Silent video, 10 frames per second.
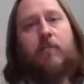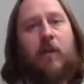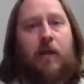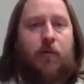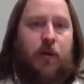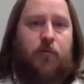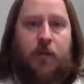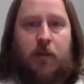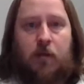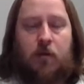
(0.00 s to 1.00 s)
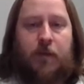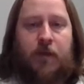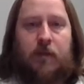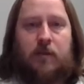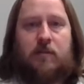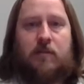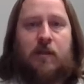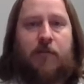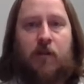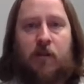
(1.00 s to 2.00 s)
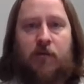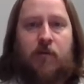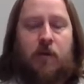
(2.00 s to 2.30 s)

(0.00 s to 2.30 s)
Playing around with it a little bit is definitely